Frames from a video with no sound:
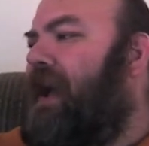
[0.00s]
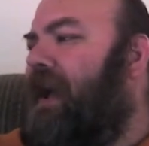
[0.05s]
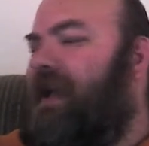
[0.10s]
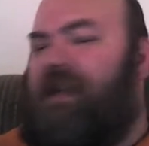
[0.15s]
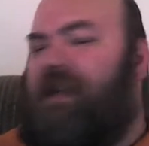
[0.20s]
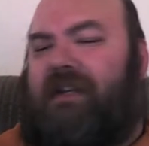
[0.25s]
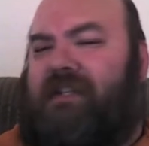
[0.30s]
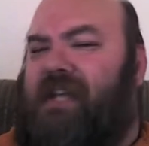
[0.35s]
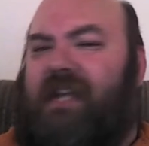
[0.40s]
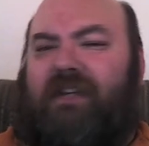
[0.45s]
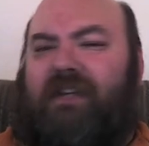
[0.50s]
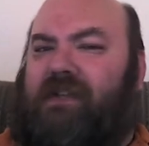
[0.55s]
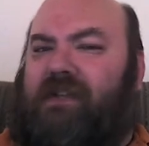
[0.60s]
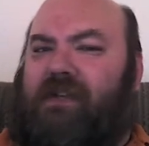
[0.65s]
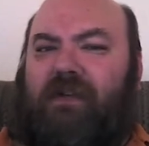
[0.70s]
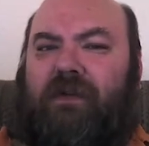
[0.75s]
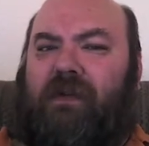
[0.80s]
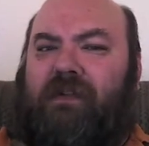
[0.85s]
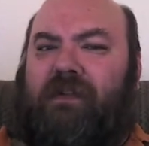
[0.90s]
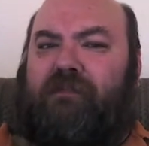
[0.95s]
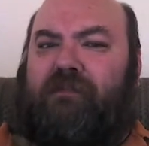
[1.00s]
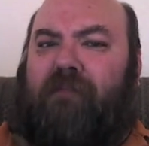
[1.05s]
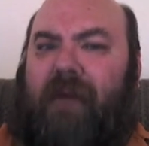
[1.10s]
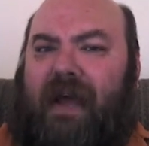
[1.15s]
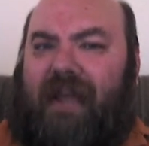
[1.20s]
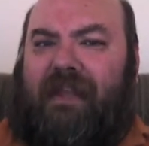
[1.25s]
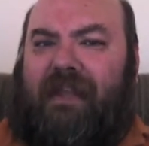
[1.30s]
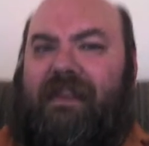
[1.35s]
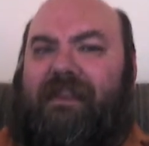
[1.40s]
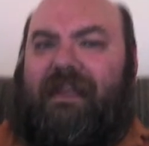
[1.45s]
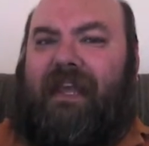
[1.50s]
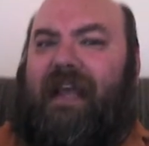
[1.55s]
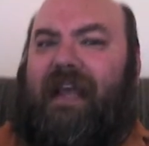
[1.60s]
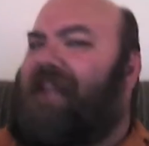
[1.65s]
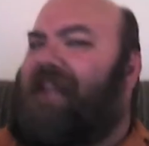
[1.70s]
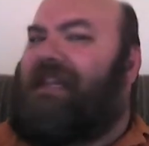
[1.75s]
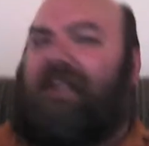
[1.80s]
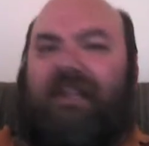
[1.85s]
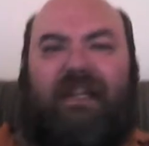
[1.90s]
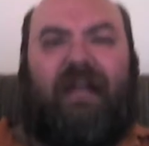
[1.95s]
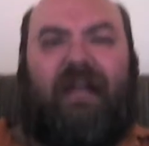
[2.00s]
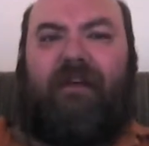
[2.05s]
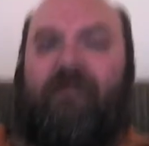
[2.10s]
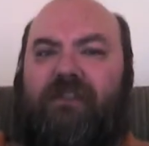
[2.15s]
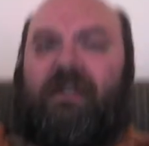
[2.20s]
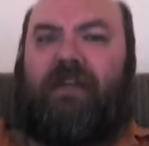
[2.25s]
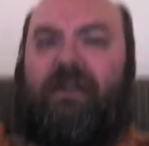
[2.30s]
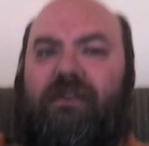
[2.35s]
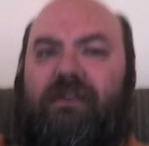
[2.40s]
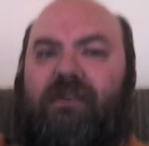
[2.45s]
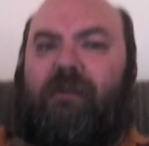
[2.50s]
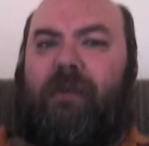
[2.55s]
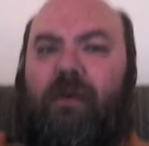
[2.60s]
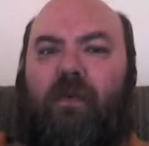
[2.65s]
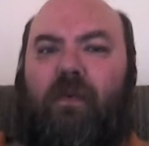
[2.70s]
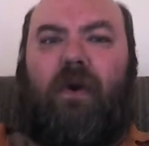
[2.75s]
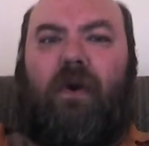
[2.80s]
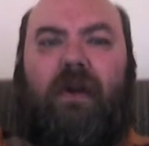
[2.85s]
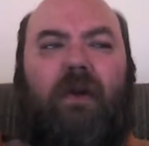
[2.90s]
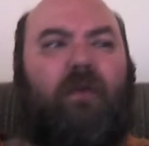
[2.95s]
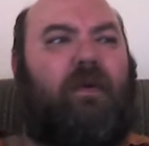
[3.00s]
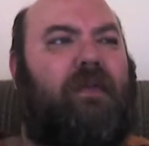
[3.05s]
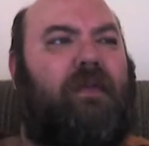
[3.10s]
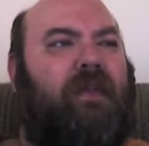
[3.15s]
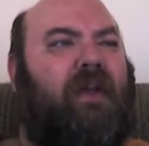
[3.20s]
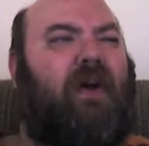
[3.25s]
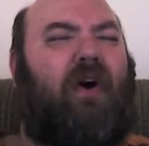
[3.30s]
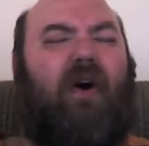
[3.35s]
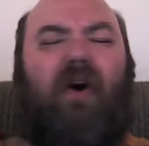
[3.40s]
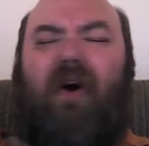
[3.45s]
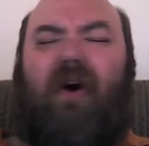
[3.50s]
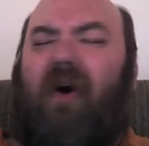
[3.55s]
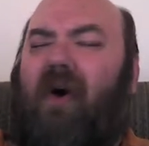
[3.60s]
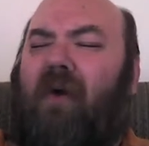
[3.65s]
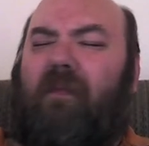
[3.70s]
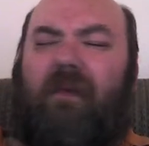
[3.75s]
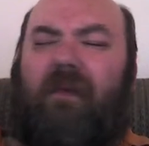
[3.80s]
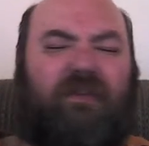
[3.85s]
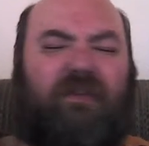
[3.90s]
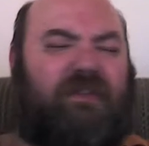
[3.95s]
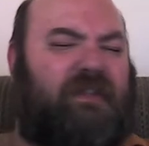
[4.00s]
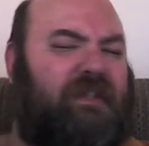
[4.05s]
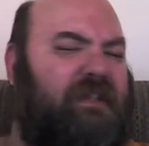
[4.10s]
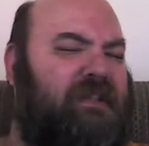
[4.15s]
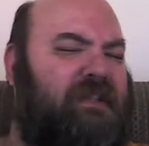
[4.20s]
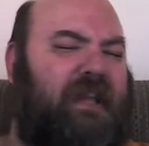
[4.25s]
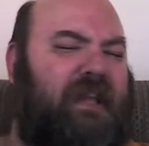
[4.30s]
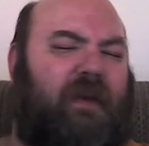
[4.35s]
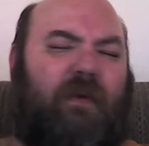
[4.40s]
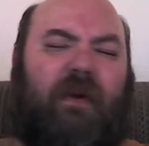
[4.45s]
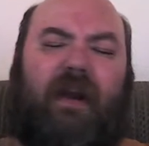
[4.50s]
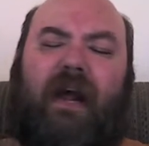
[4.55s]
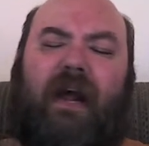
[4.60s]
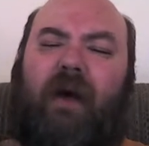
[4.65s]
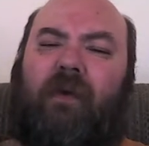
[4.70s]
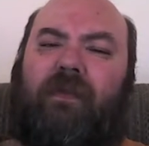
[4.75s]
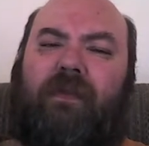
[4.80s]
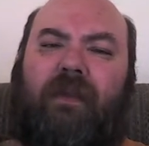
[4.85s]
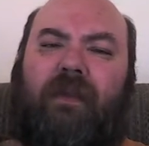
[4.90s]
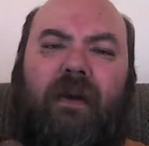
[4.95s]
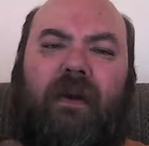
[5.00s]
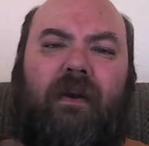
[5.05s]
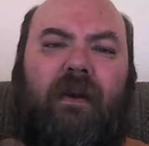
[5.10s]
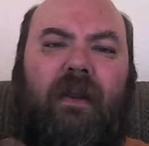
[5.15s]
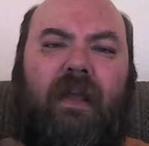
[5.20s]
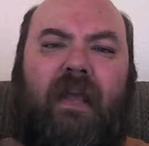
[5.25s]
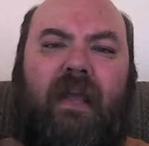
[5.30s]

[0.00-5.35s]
Gentoo is my thing. I love Gentoo. Been working with it almost since they were out there.